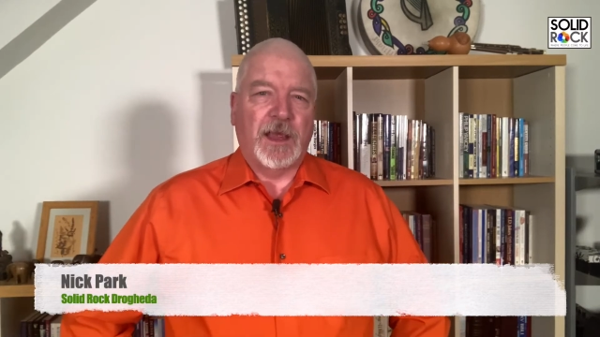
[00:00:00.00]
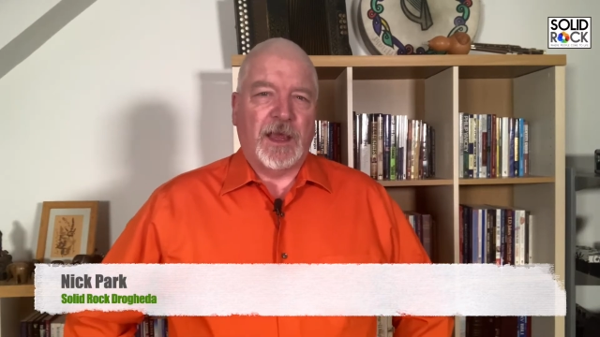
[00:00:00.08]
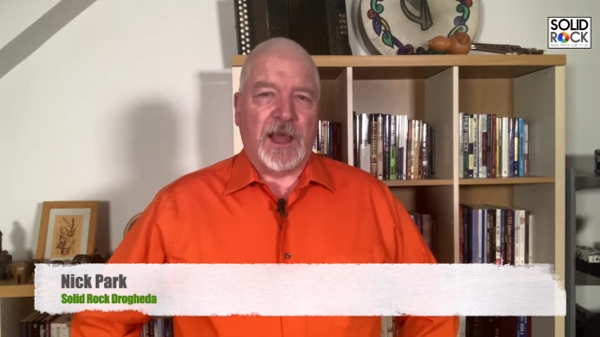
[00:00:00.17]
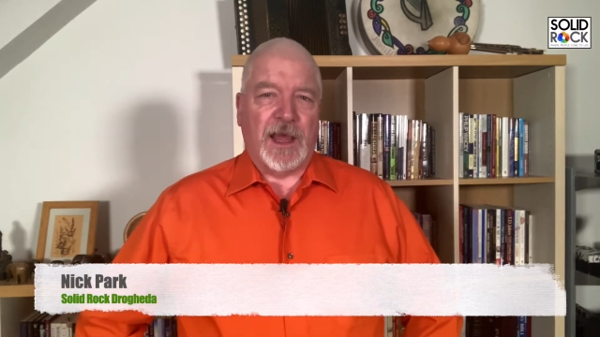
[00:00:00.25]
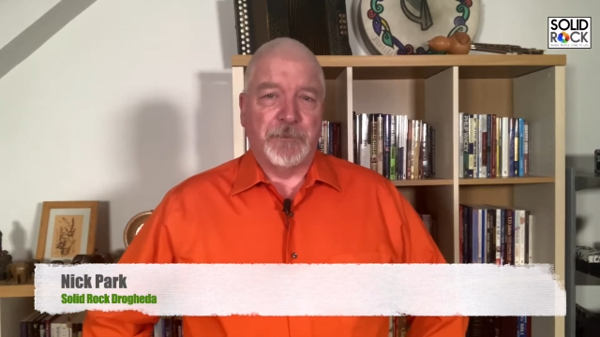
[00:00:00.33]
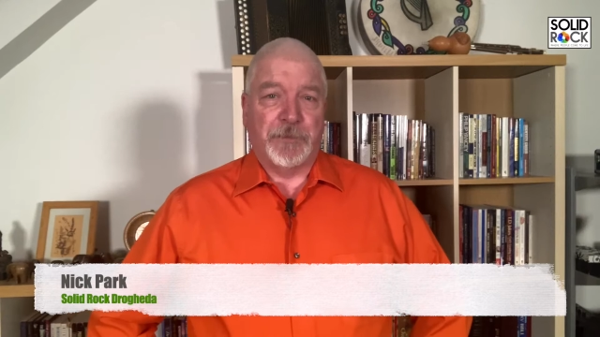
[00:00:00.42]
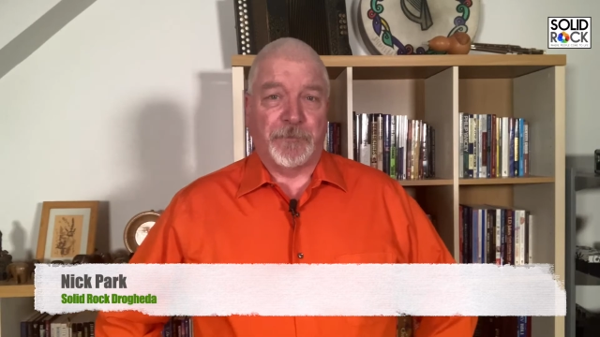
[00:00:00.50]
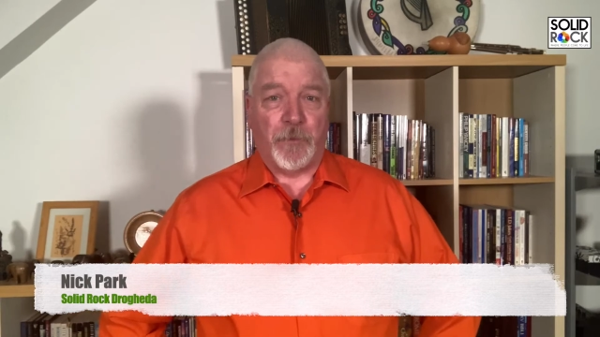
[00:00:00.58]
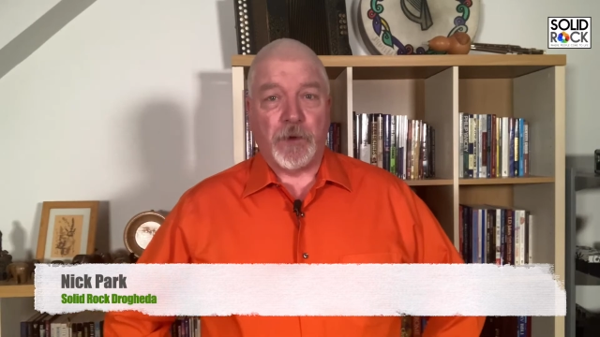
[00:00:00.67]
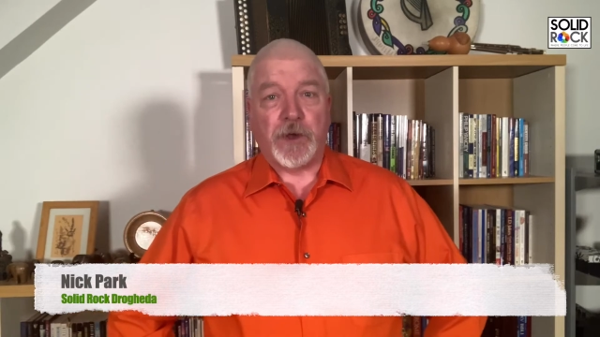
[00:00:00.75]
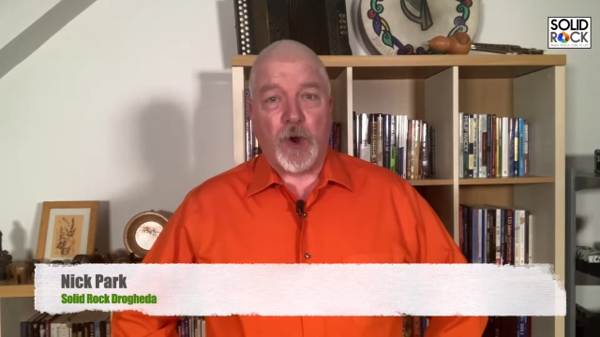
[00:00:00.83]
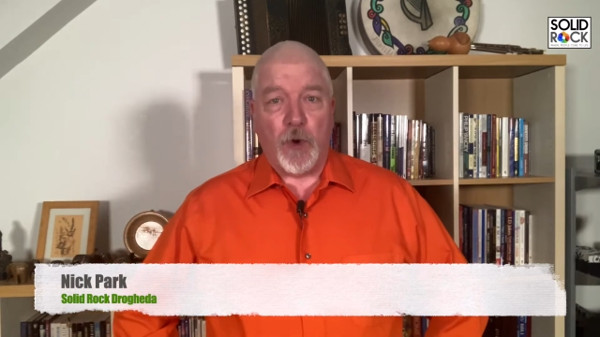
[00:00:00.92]

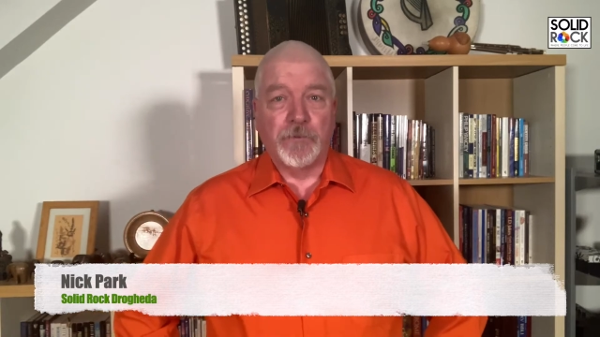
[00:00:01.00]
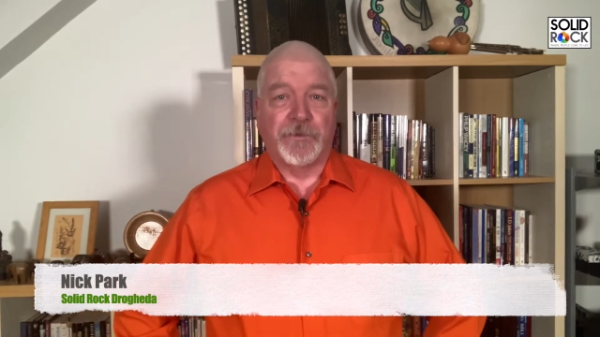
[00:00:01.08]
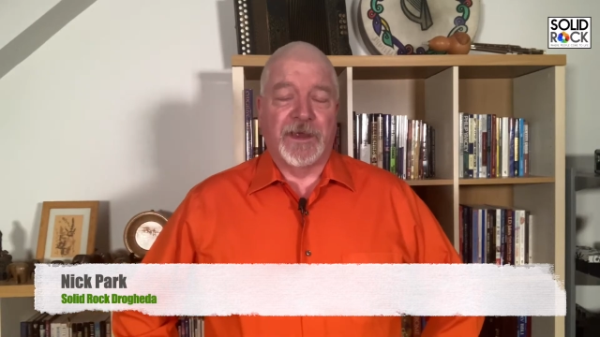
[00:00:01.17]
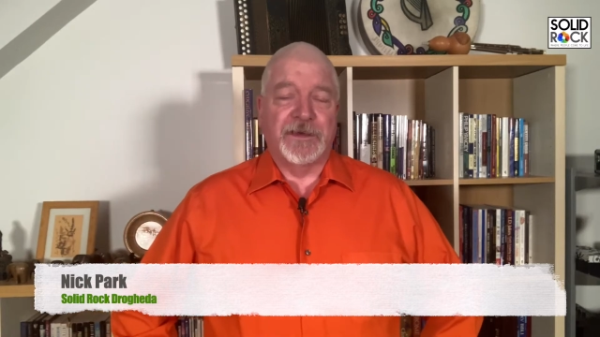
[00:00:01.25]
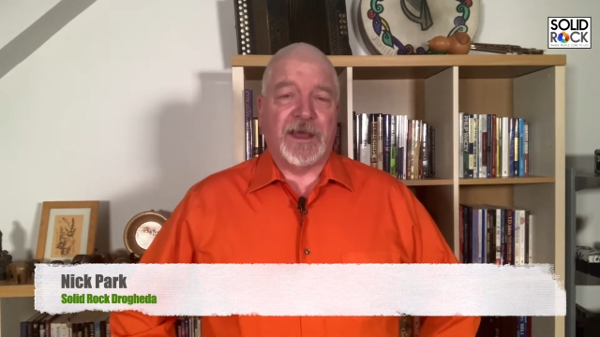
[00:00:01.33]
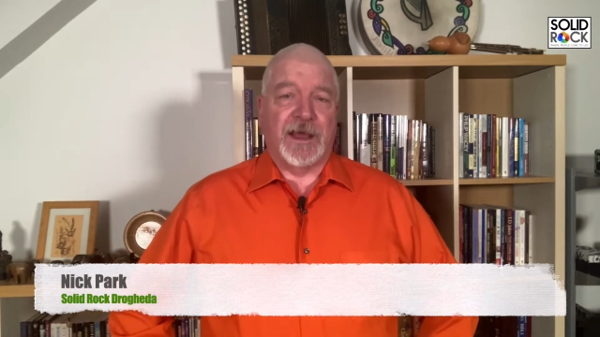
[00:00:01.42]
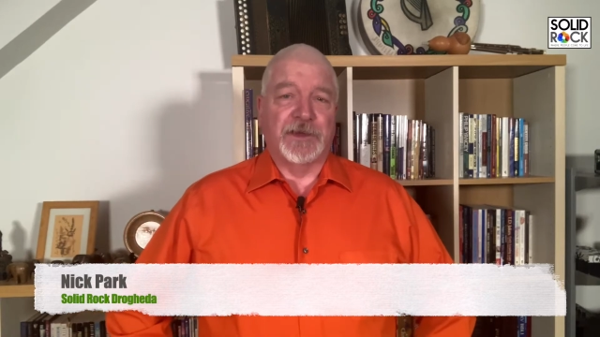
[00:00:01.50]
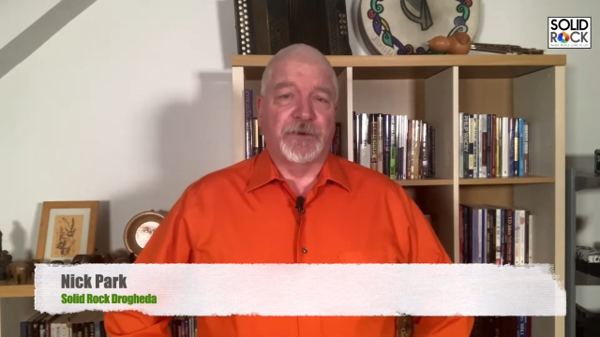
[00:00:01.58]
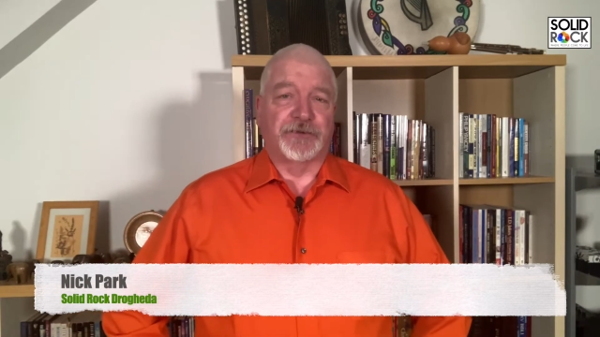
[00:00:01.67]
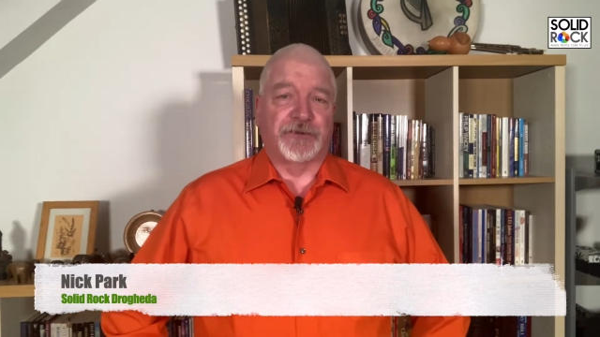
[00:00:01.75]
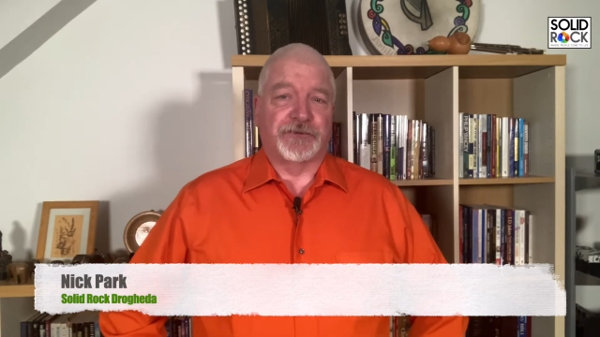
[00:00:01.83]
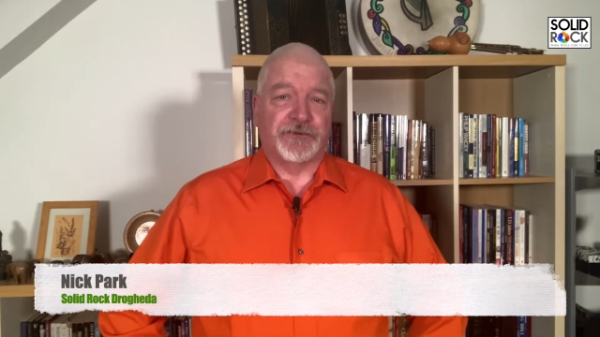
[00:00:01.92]
Before COVID, I
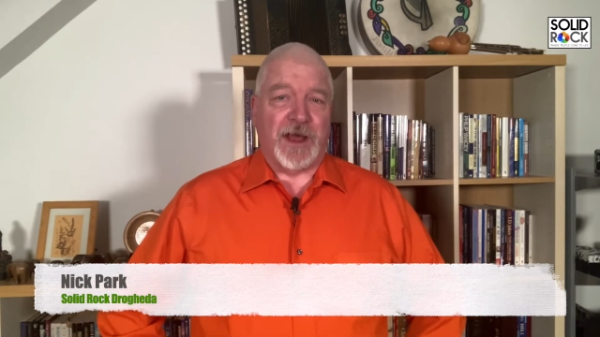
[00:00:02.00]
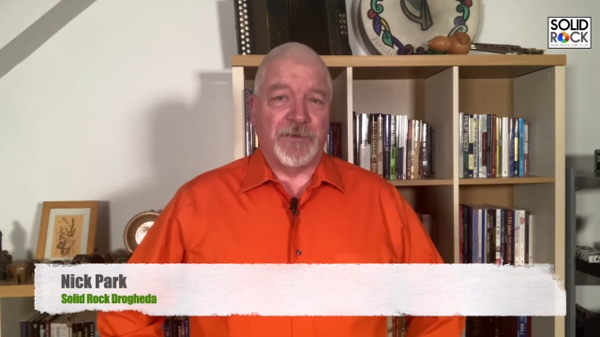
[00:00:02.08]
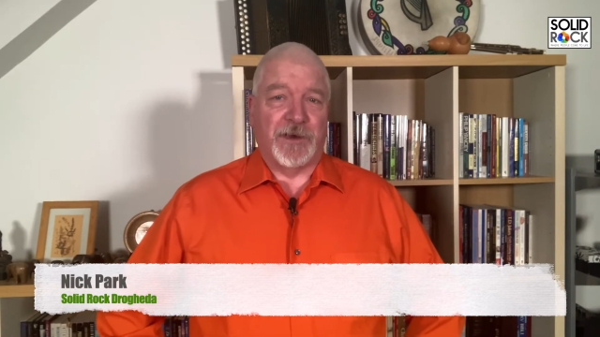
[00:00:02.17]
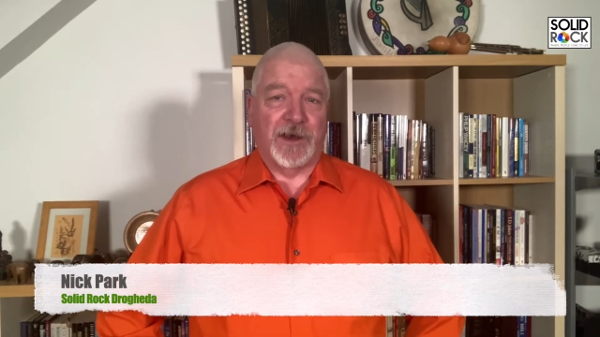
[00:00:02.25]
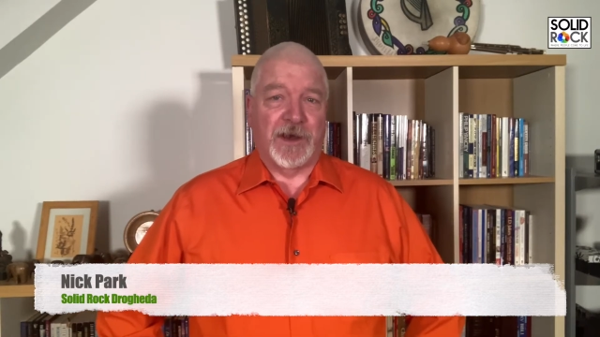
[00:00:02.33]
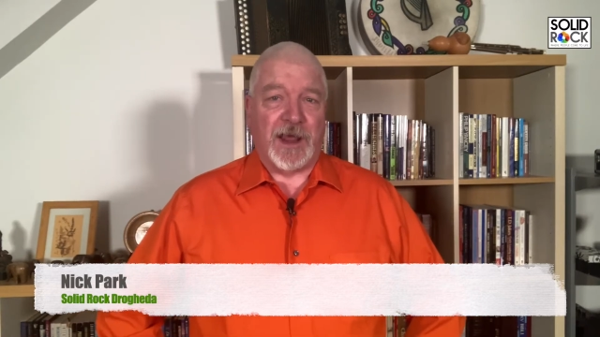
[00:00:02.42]
used to travel